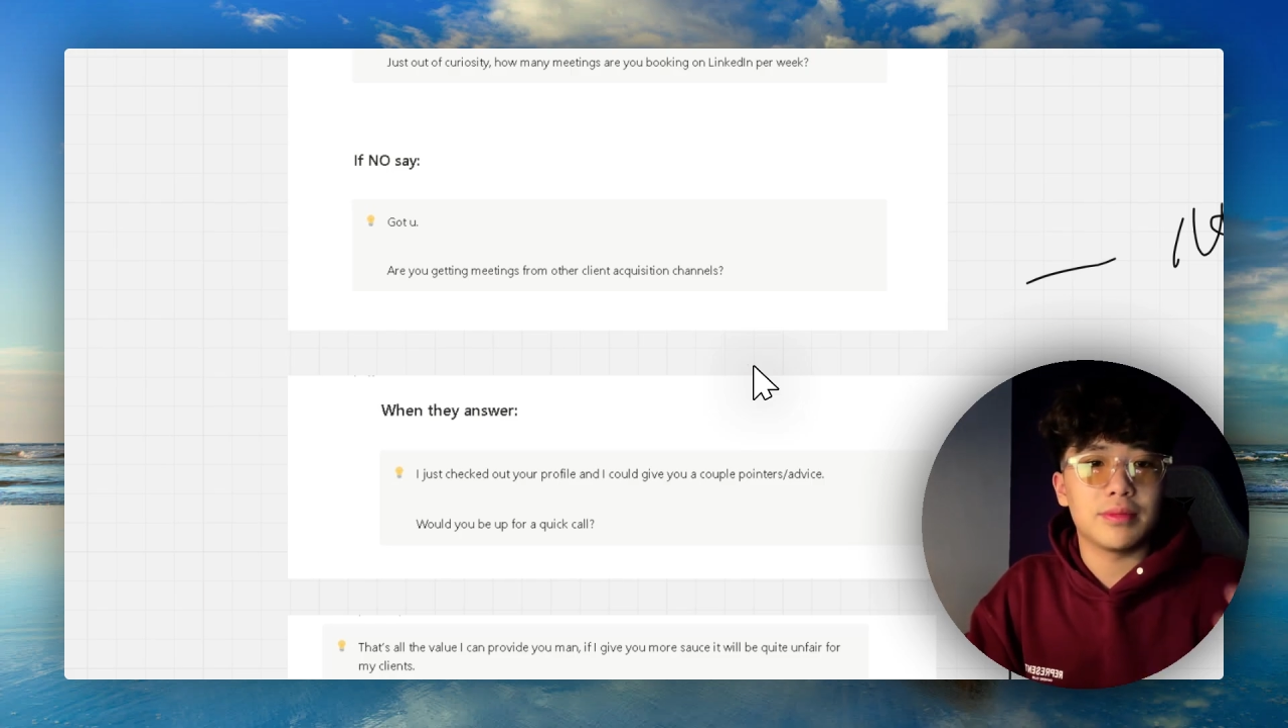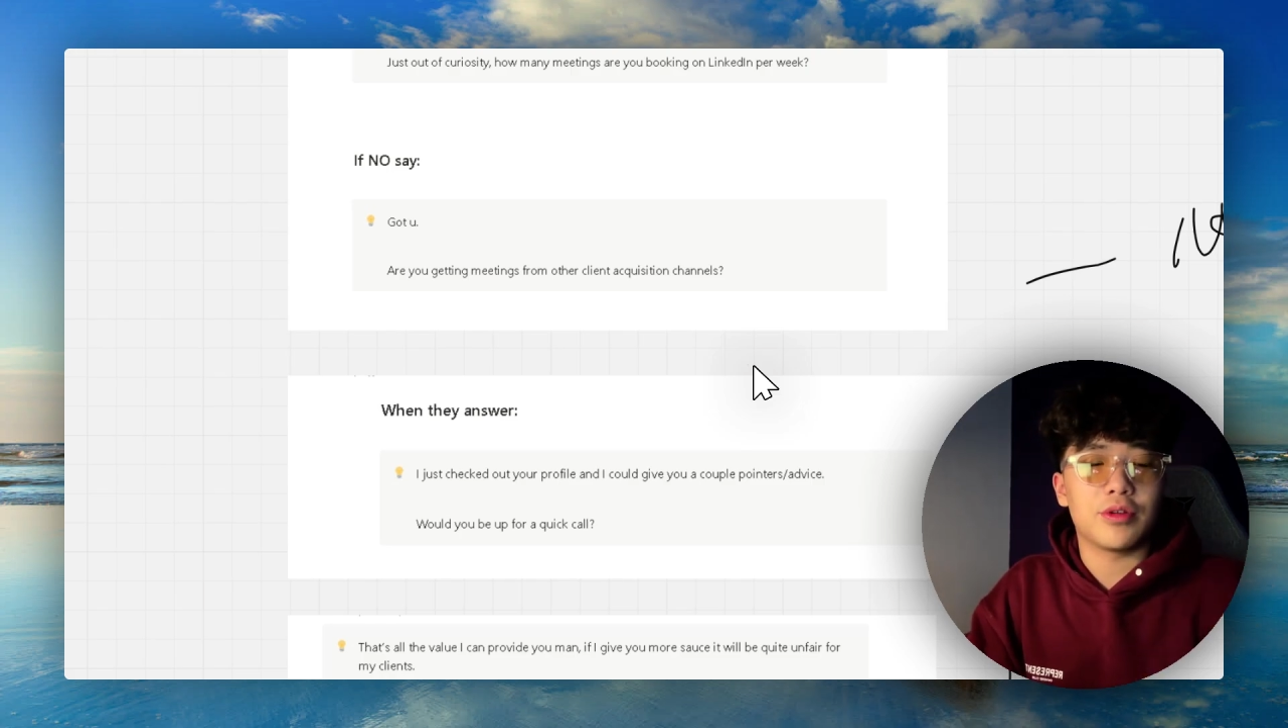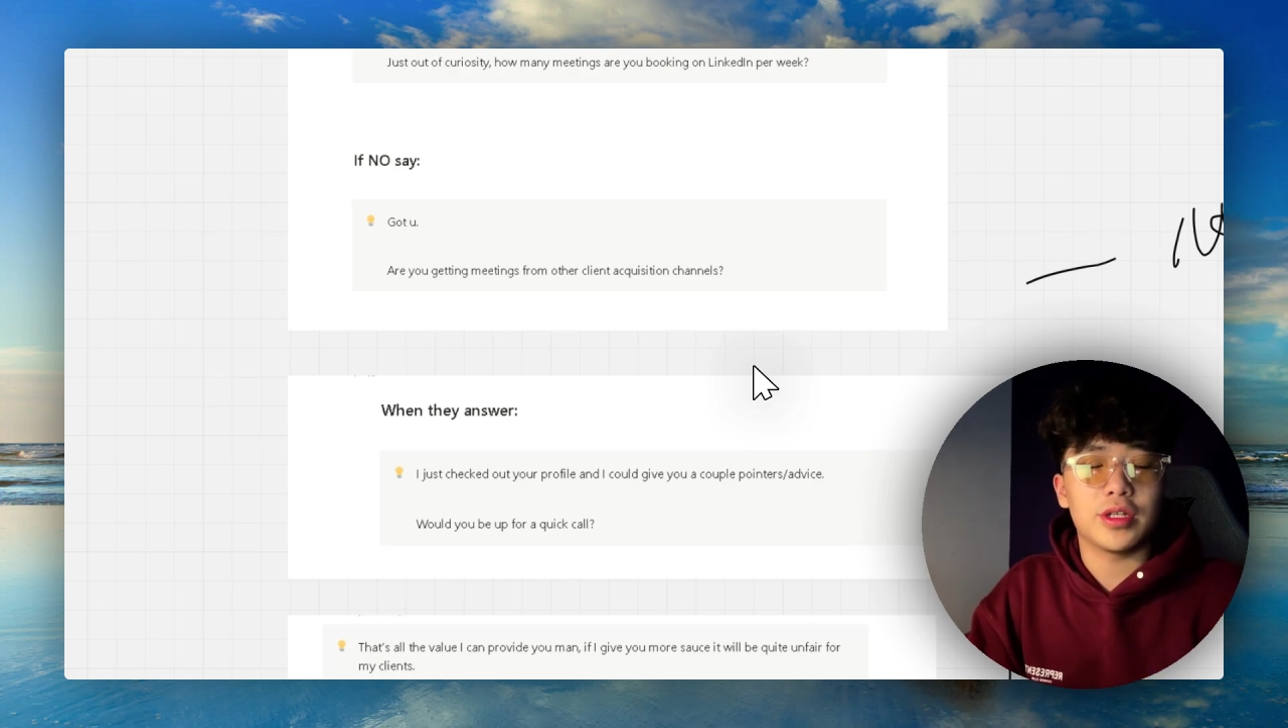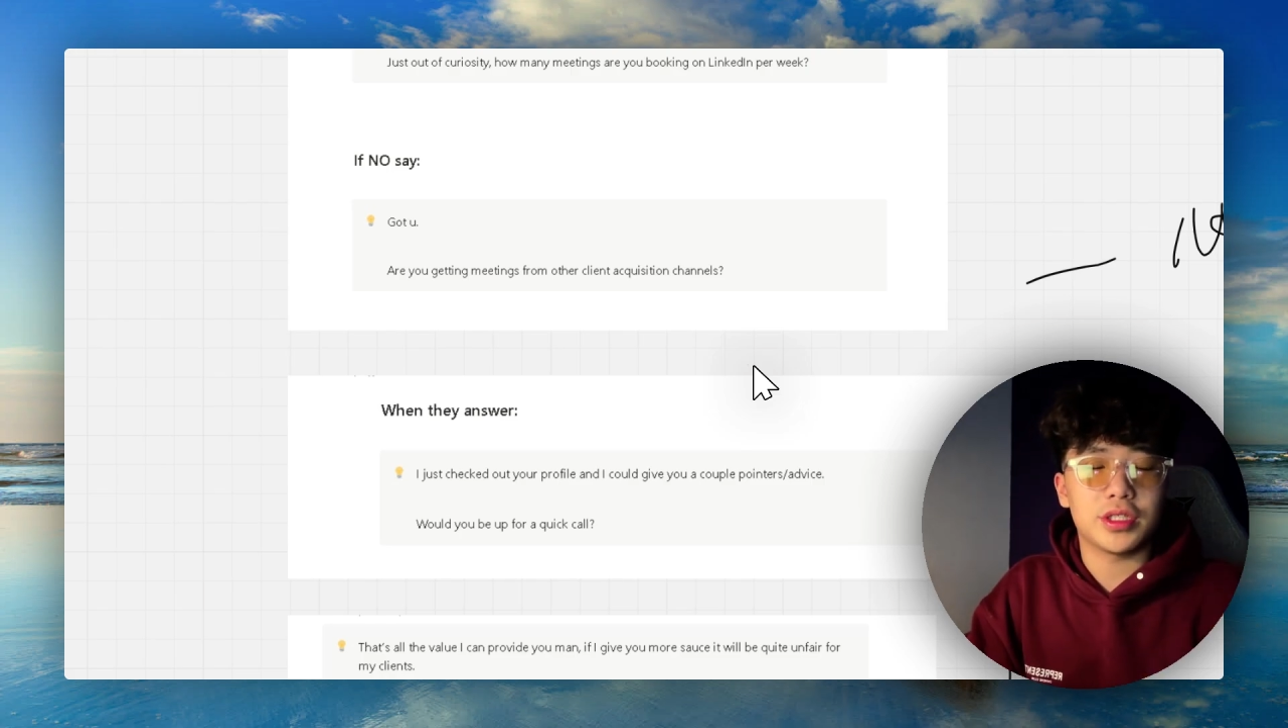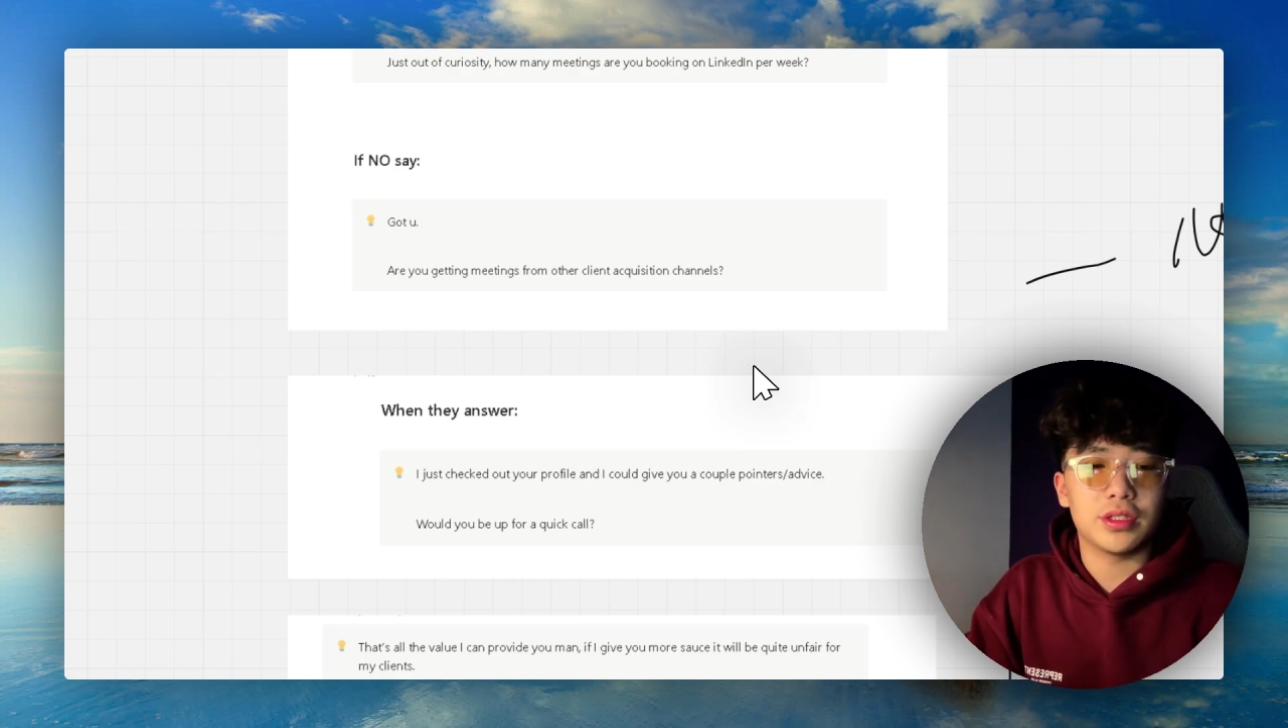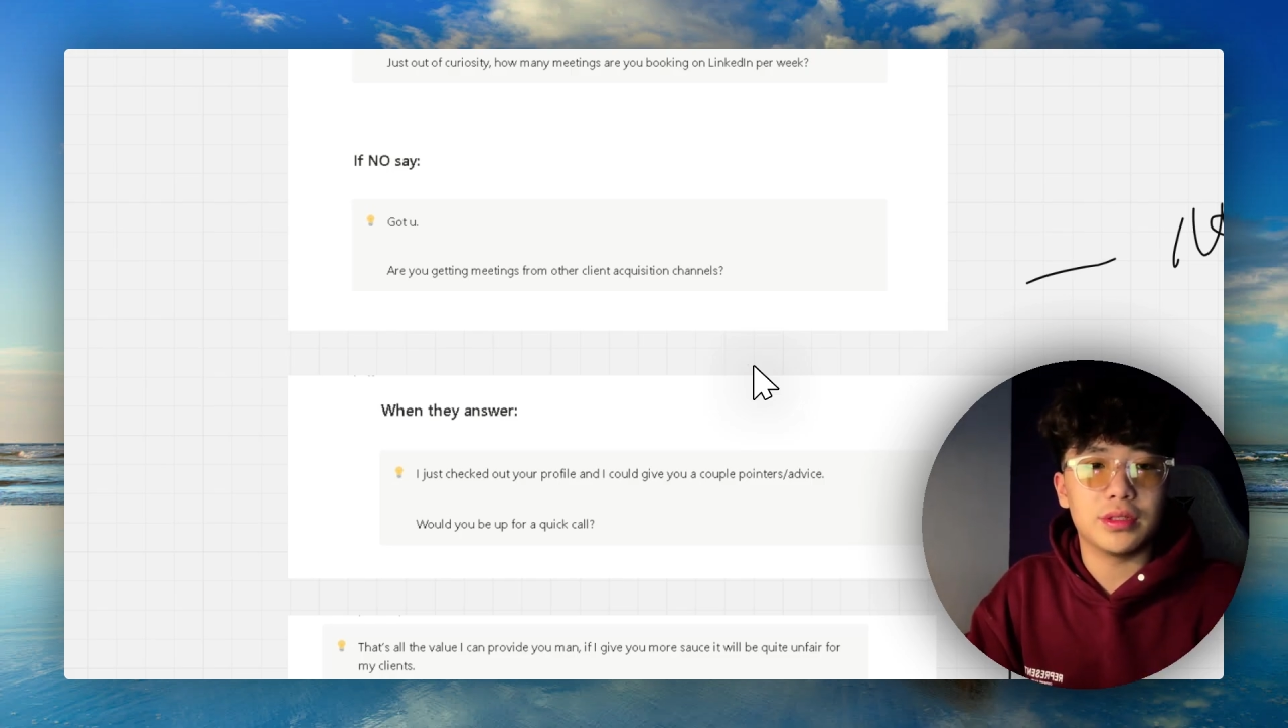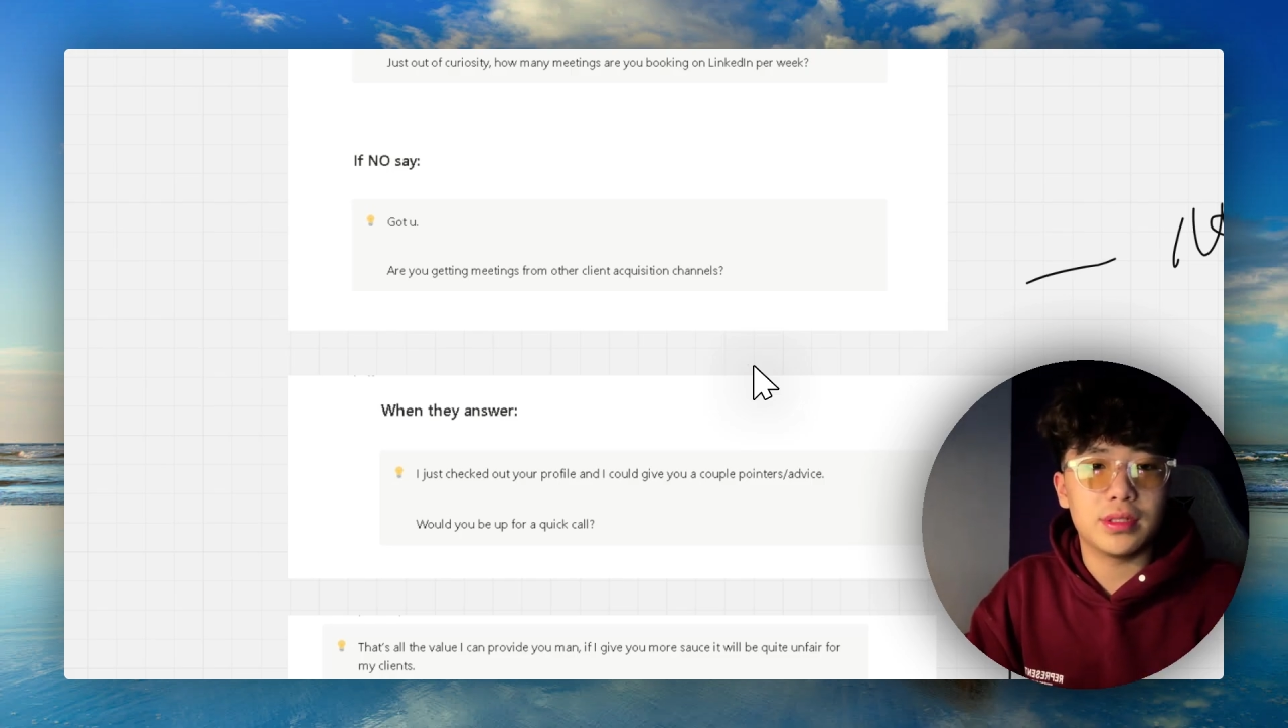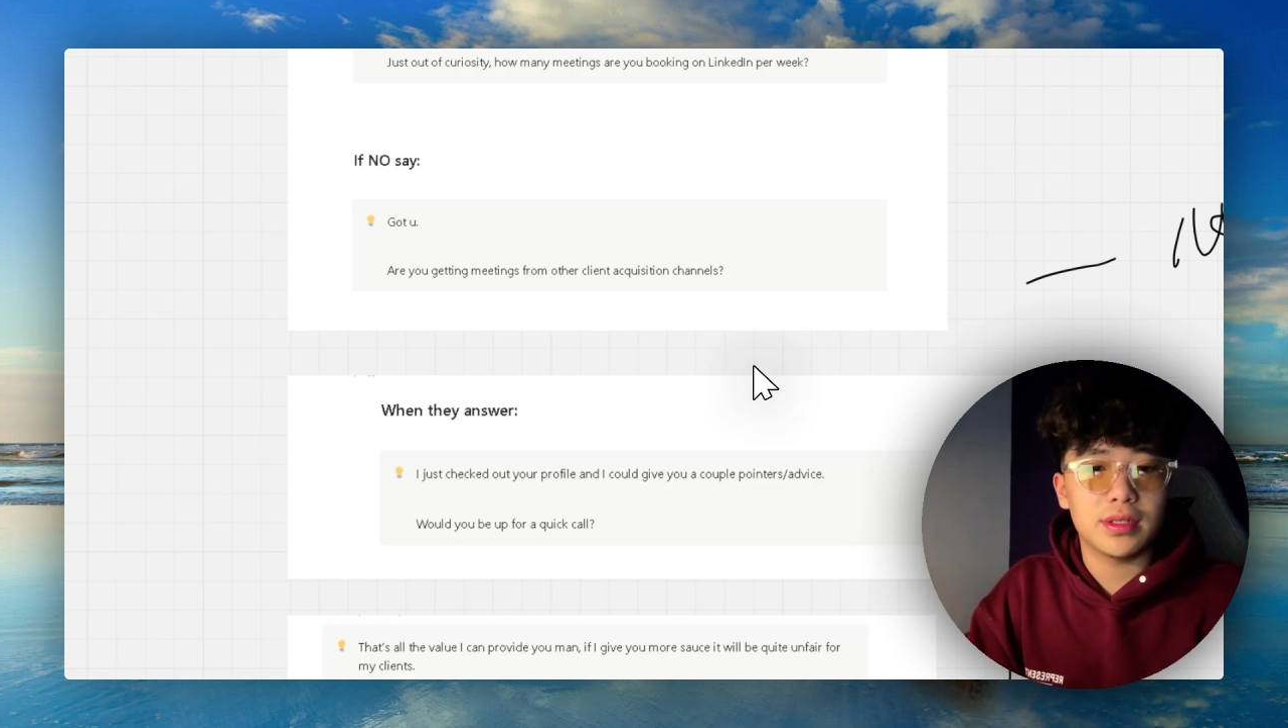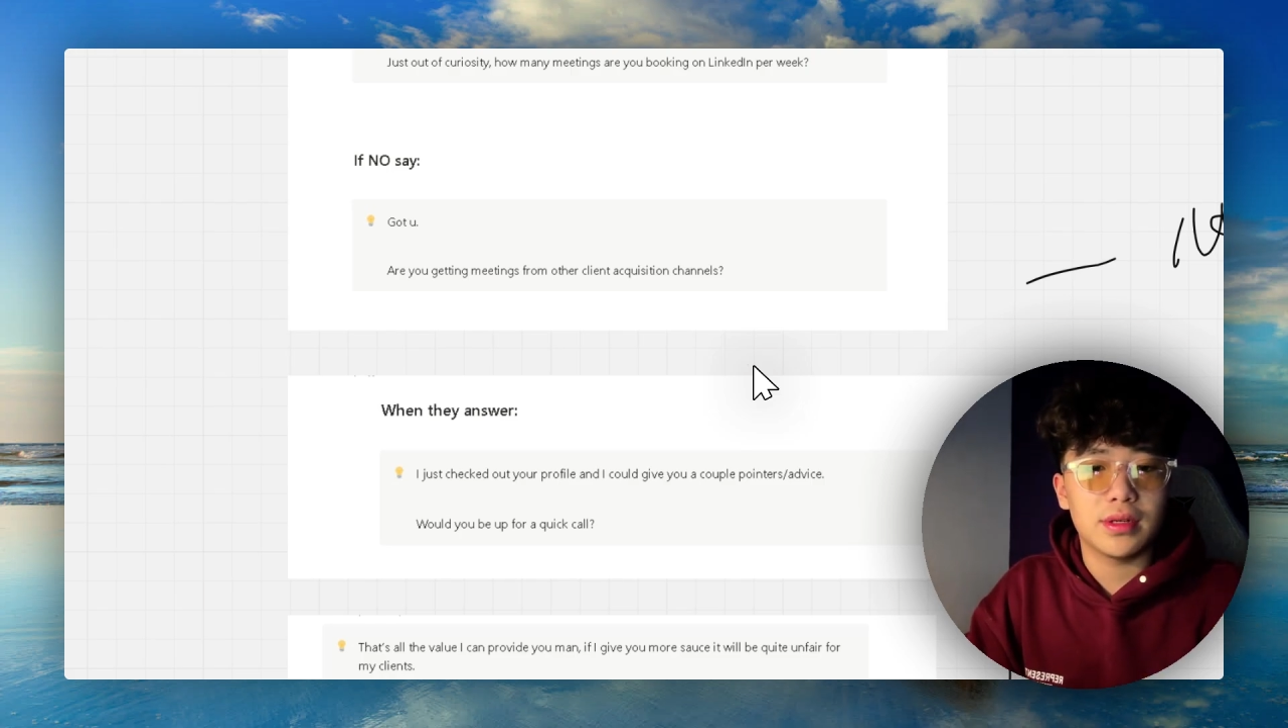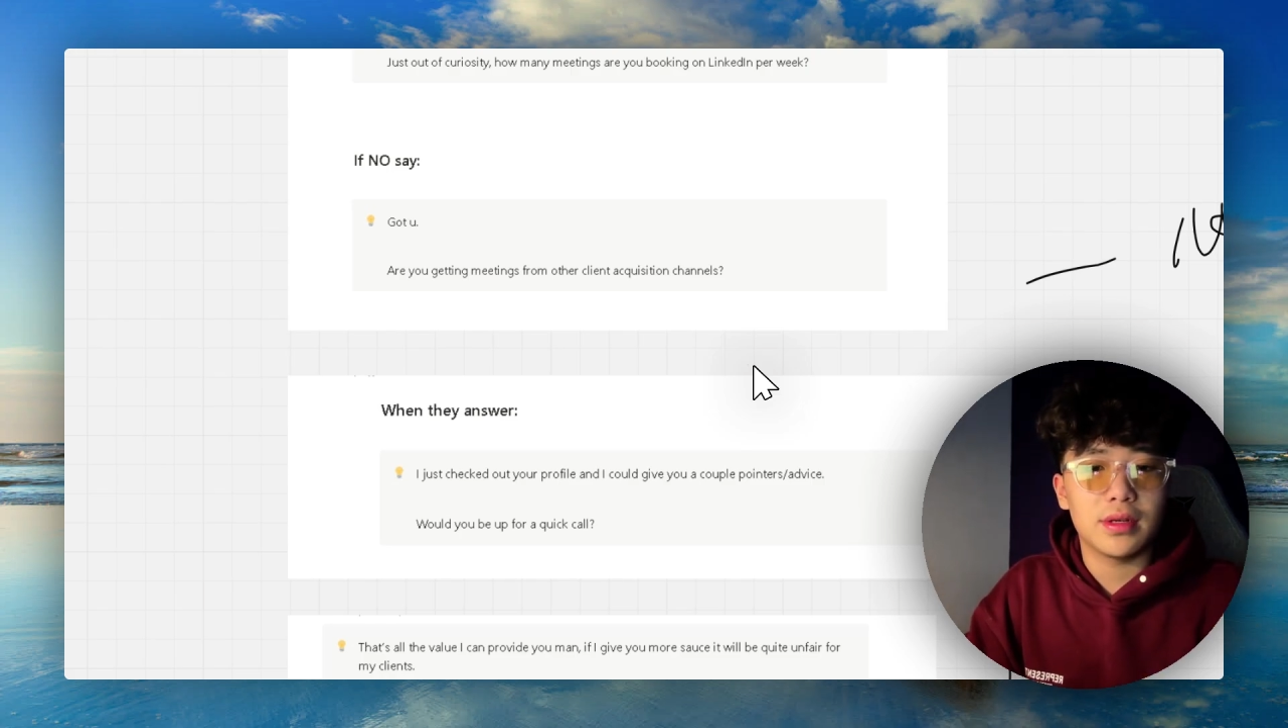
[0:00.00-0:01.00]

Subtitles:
questions,